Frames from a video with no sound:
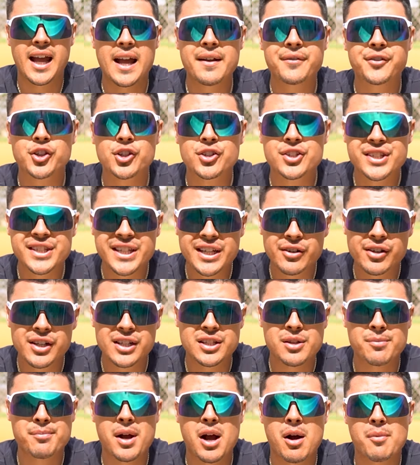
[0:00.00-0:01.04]
If you're
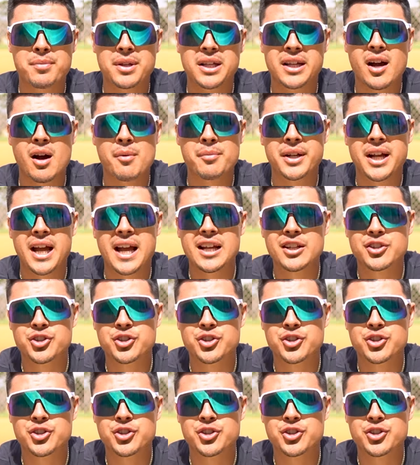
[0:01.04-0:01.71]
serious about becoming a